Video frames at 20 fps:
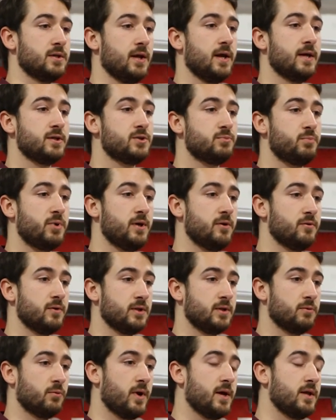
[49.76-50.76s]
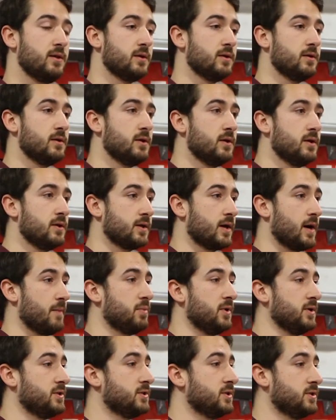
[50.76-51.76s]
last period, the way that the
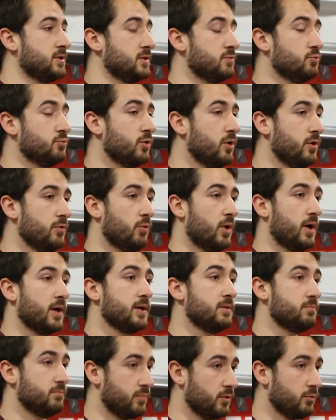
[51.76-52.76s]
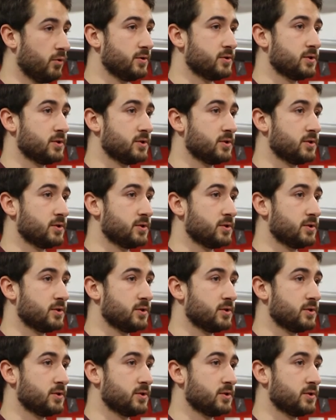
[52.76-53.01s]
capitalist system worldwide, but once